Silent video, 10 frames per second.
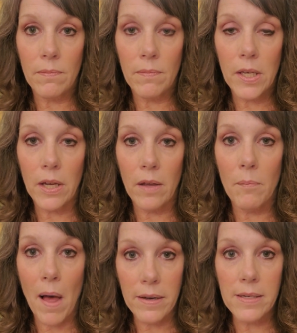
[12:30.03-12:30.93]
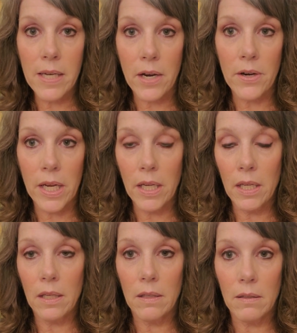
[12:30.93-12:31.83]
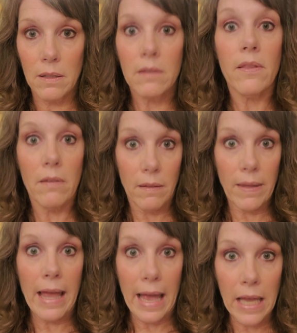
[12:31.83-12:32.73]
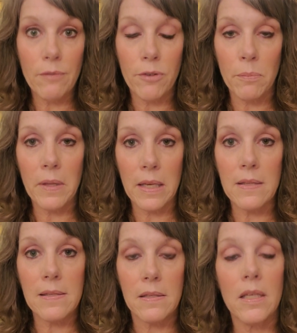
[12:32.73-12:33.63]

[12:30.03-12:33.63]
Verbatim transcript: you know, monetary gain from this?